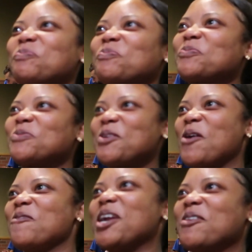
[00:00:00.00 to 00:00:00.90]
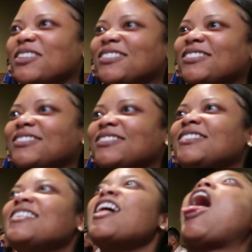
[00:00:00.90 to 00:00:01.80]
All right, are you ready? All
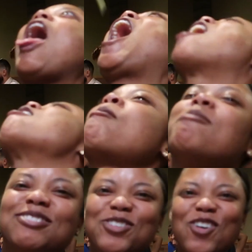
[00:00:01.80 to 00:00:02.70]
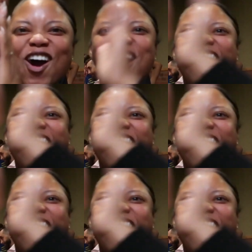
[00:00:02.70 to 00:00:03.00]
right.